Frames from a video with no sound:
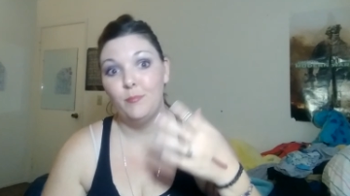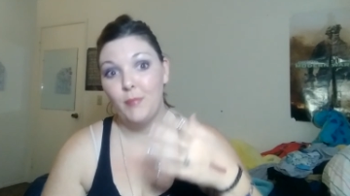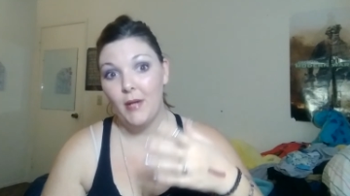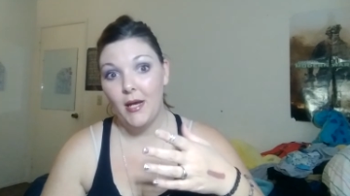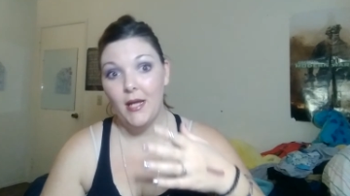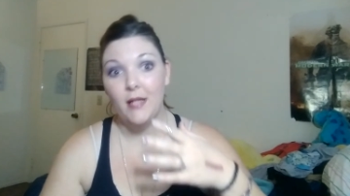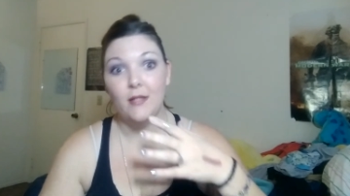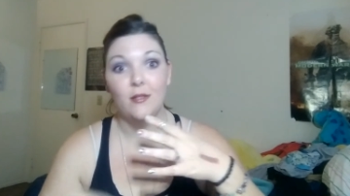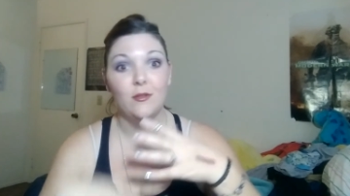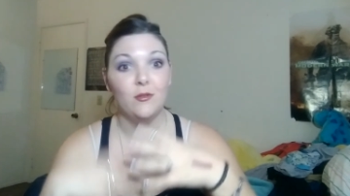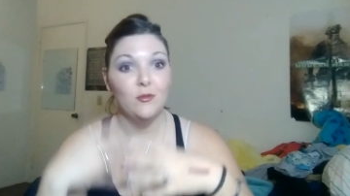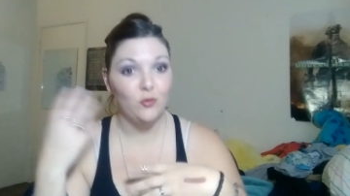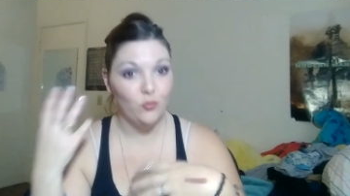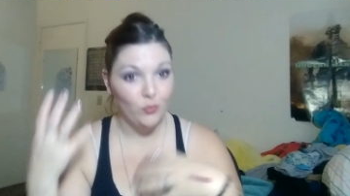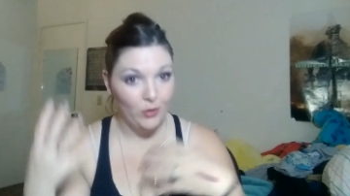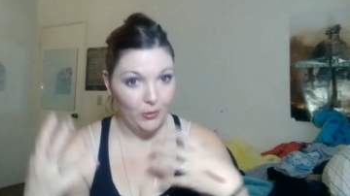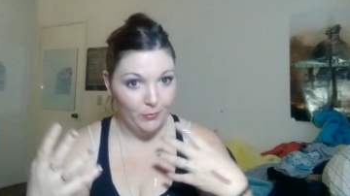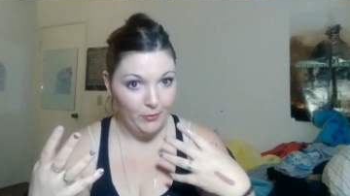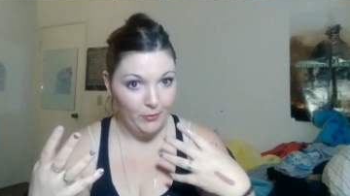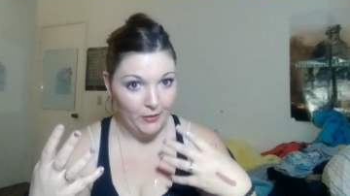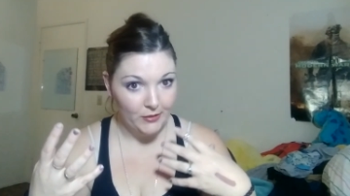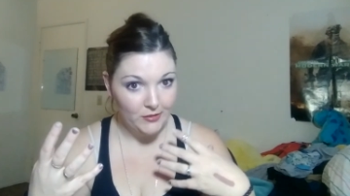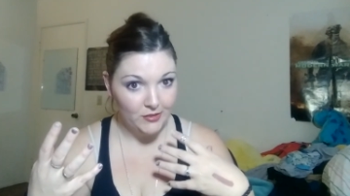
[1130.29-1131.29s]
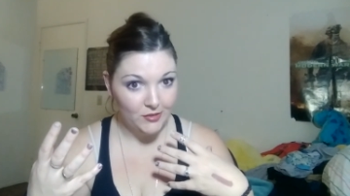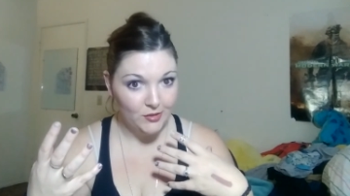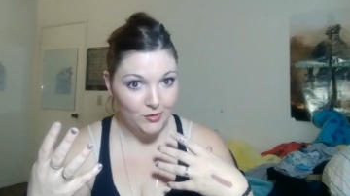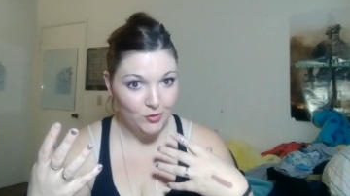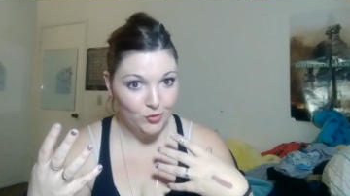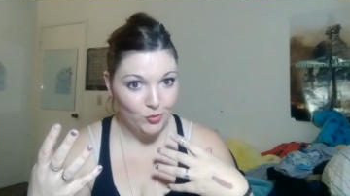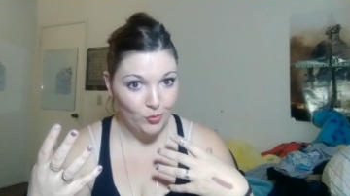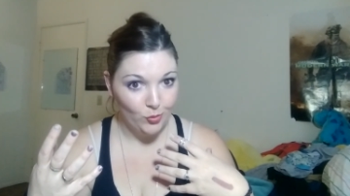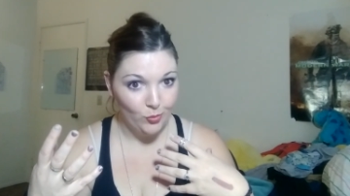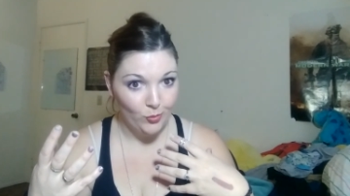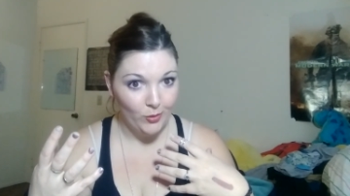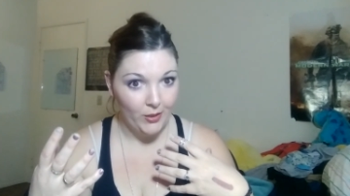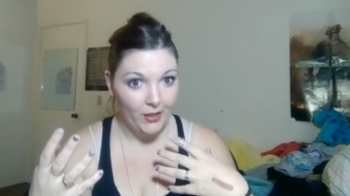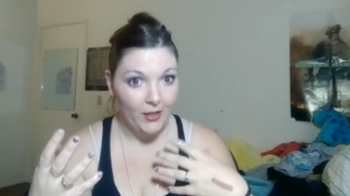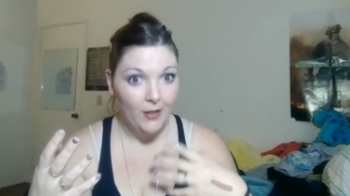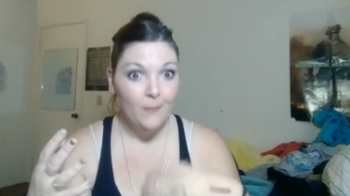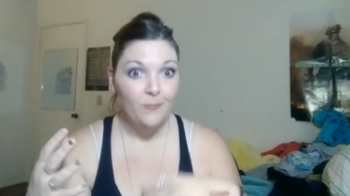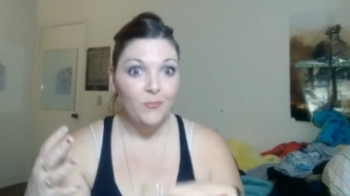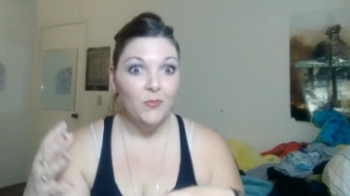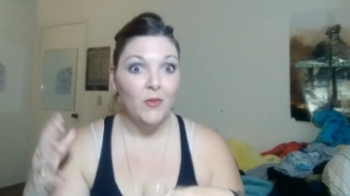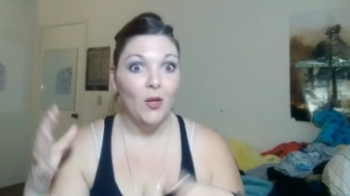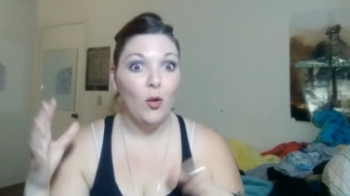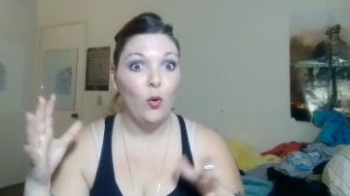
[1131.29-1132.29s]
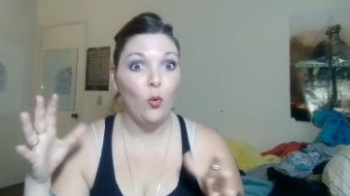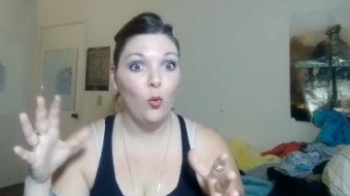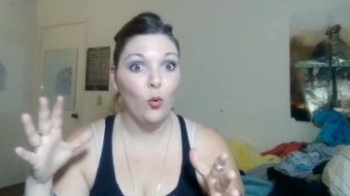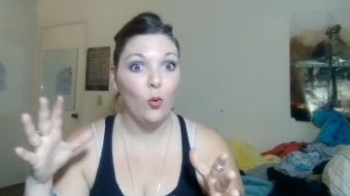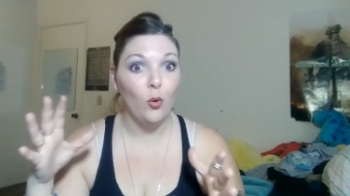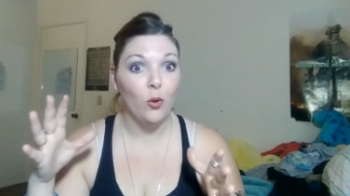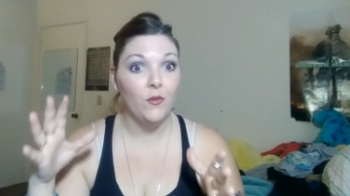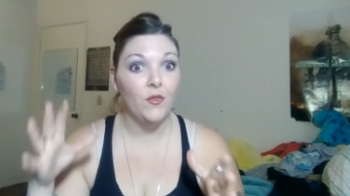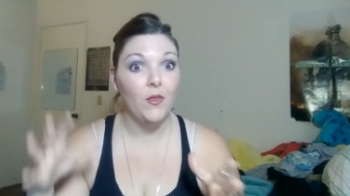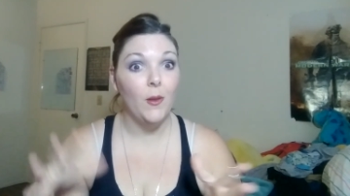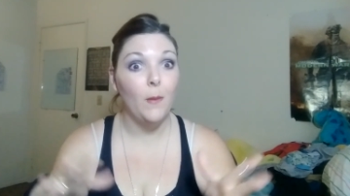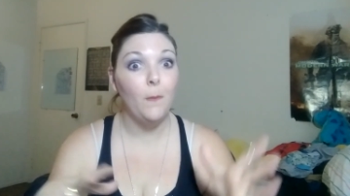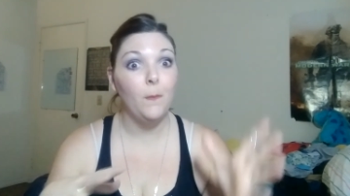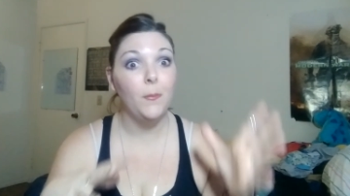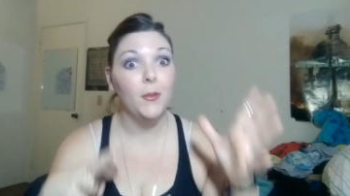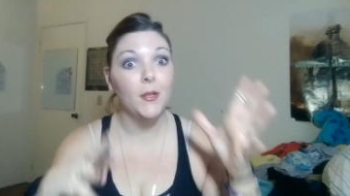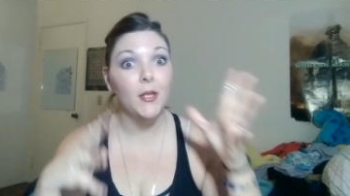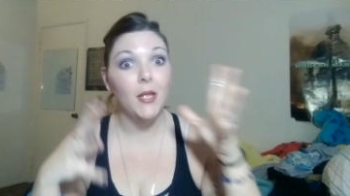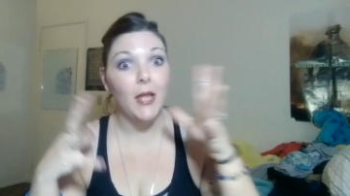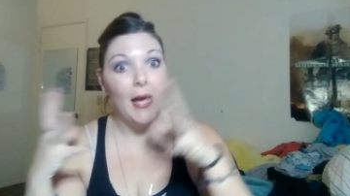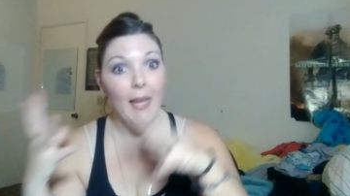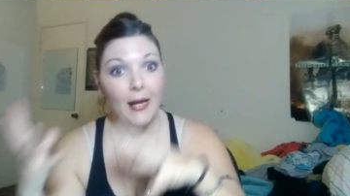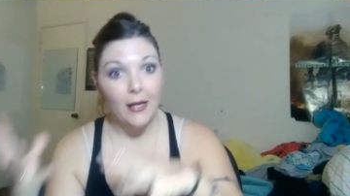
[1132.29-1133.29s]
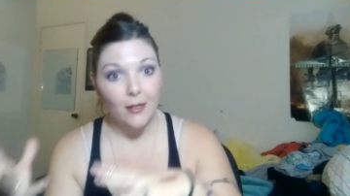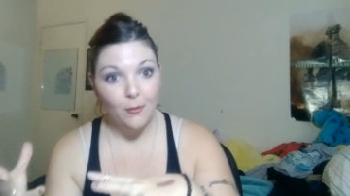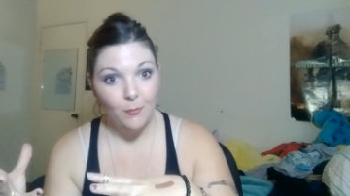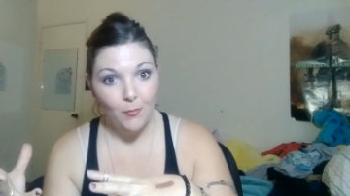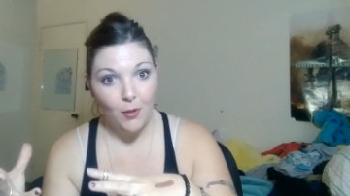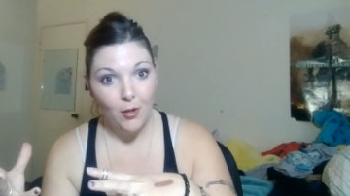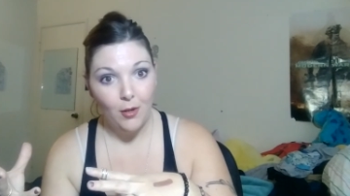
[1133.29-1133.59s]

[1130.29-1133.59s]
But three pieces of jewelry, or the black